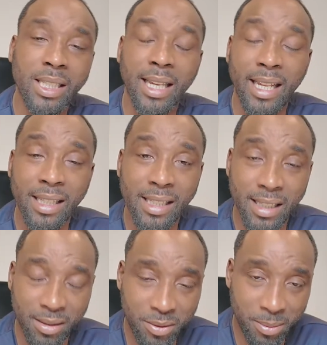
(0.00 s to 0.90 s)
to see any
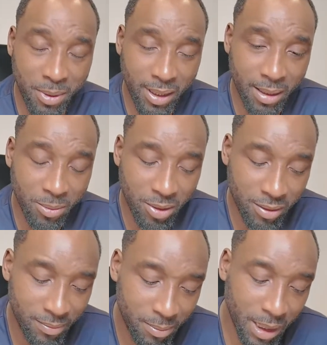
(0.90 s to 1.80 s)
scenes from you anymore,
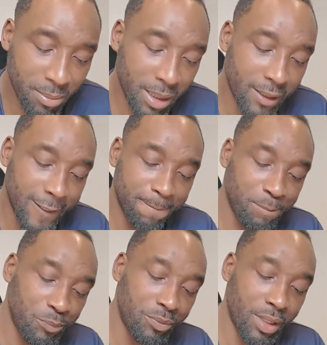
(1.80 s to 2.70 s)
big man.
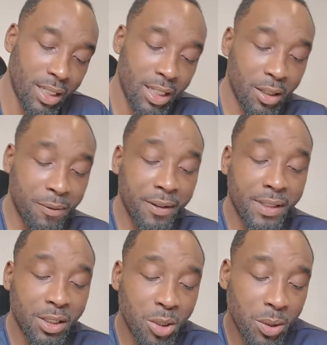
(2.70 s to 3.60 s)
You're
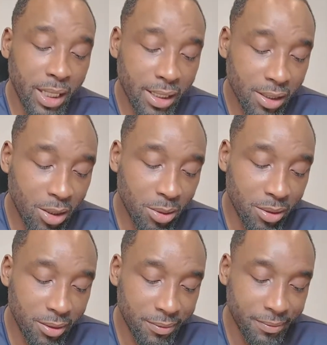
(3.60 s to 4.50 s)
52 years old,
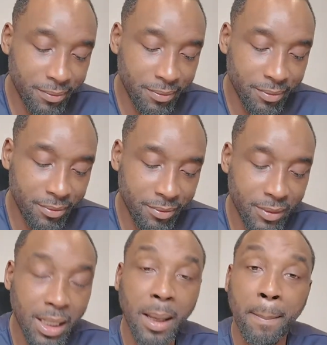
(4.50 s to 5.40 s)

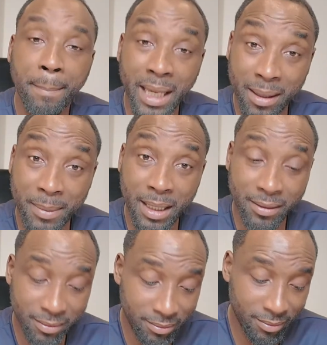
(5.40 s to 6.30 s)
big
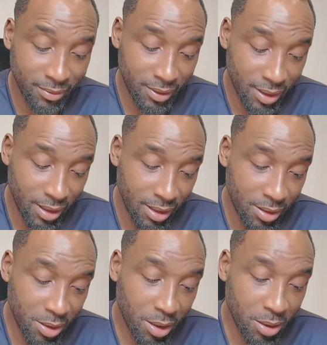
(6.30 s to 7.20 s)
man.
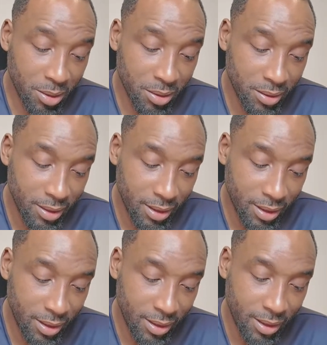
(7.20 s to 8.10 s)
So,
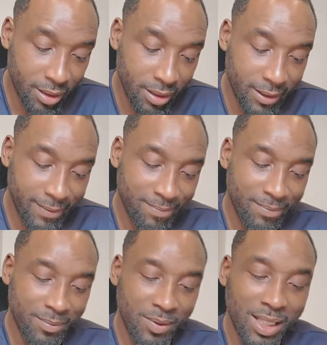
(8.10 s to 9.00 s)

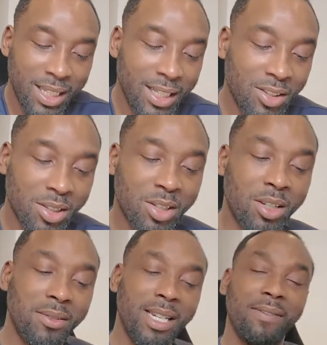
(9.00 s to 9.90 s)
you know, you just got to
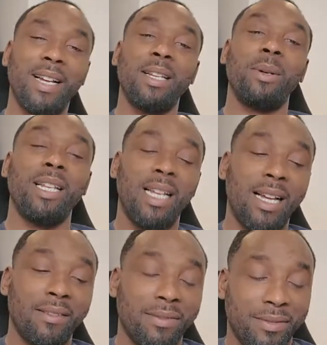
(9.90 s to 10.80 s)
reevaluate
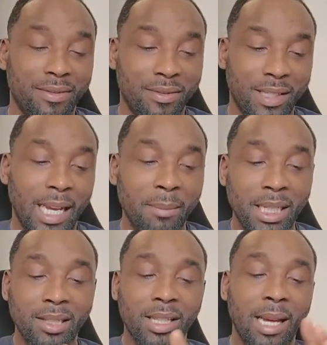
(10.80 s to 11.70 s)
life. How
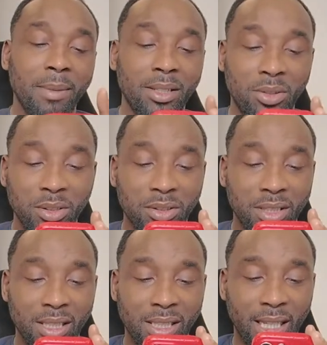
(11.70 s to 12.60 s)
many children
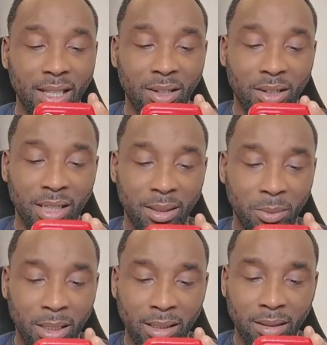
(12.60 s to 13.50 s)
does it say you got on there?
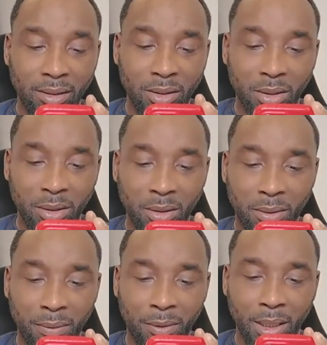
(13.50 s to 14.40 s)
1, 2,
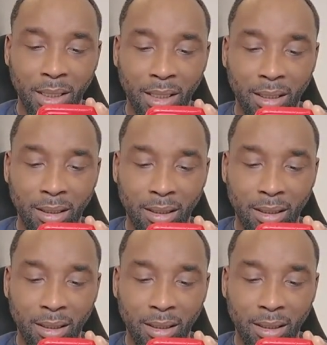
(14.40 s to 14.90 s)
3,